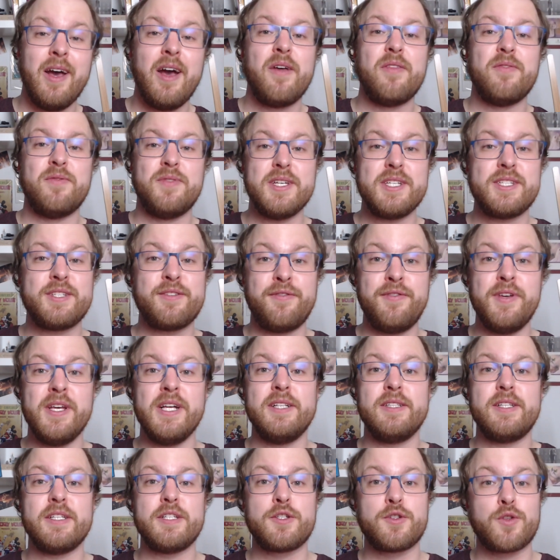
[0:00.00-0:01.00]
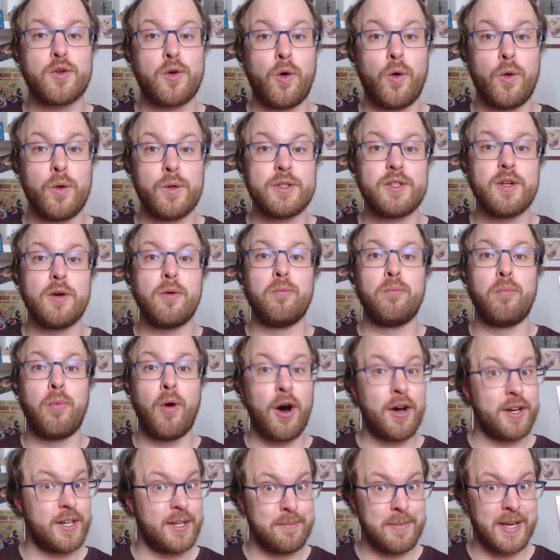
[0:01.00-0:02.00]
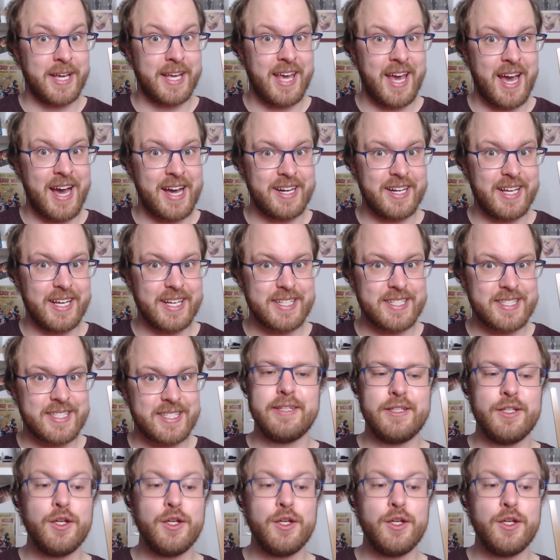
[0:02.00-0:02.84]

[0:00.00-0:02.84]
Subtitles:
This field is called body mechanics.